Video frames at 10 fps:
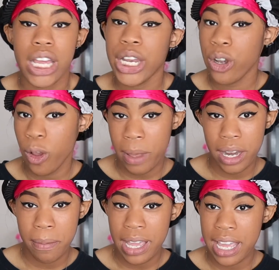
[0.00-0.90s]
Nobody
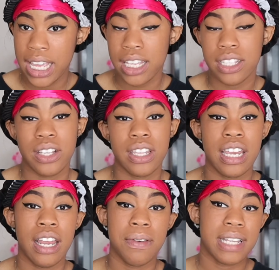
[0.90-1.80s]
paid. And so
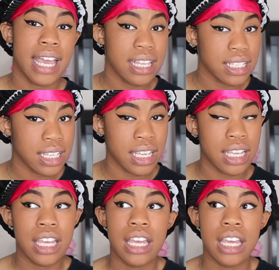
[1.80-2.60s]
then I was asking,